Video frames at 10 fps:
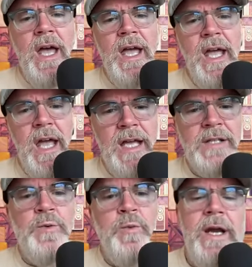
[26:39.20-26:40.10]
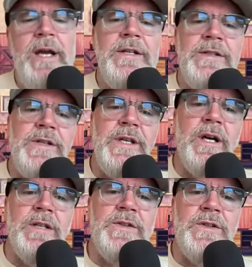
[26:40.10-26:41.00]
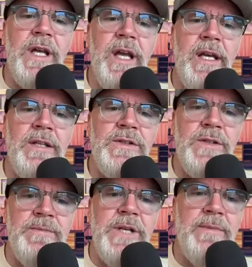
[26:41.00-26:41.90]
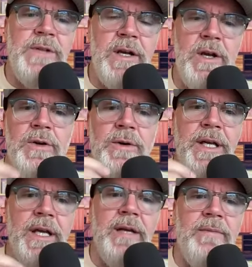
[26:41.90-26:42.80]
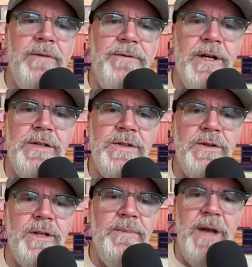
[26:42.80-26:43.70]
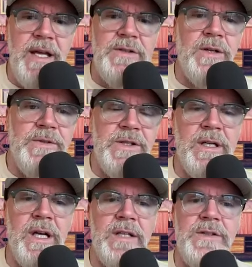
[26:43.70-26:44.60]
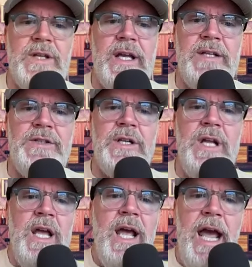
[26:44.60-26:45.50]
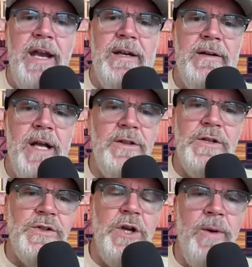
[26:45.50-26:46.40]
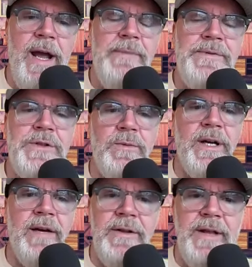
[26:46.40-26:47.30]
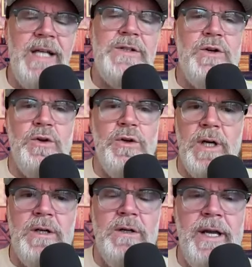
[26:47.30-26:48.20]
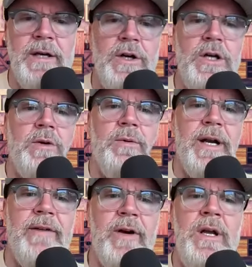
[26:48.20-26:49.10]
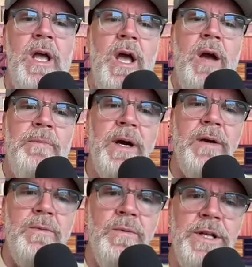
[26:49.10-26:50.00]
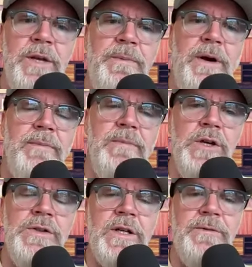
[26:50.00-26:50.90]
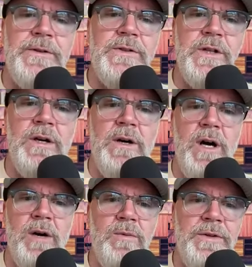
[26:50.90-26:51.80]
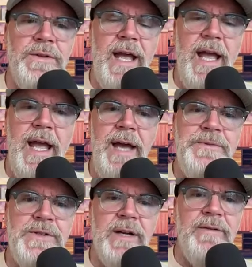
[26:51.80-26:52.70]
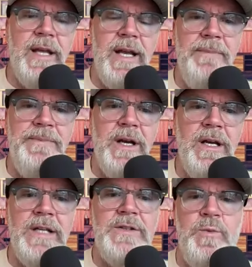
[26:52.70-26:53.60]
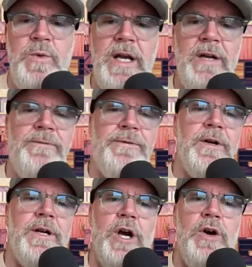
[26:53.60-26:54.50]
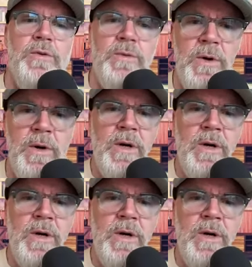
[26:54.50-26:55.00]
It, it's weird to sit on stage. Sometimes I go to a gig, my friends are in the band, so I'm sitting on stage and and and there's no amps or whatever. That's cool, a clean look or whatever. But when you play music for so long with the amps and everything up there, it's weird for no